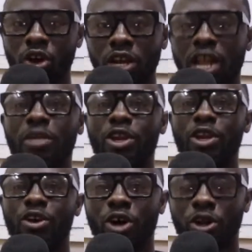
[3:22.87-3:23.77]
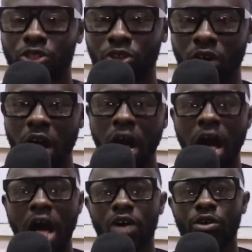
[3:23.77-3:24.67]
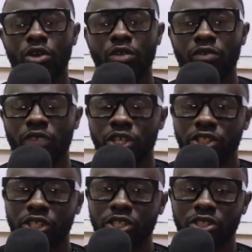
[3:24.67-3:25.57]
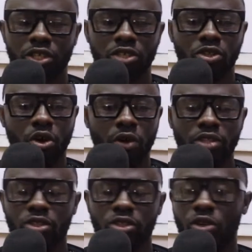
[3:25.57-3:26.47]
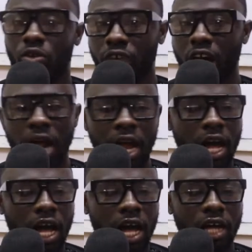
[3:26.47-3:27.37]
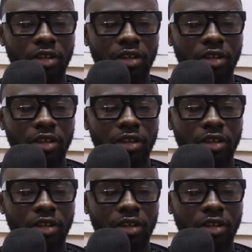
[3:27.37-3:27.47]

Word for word: Let me know also how your revisions is going so far uh,